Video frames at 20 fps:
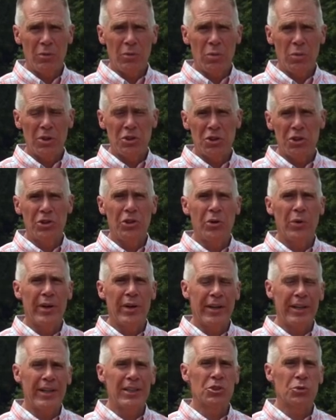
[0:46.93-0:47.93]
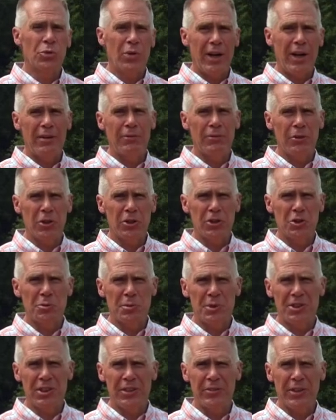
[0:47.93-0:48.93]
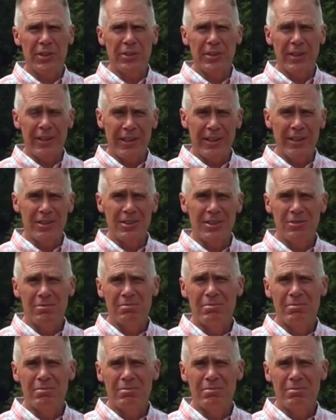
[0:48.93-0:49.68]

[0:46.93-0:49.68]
what you're doing is right for your specific needs.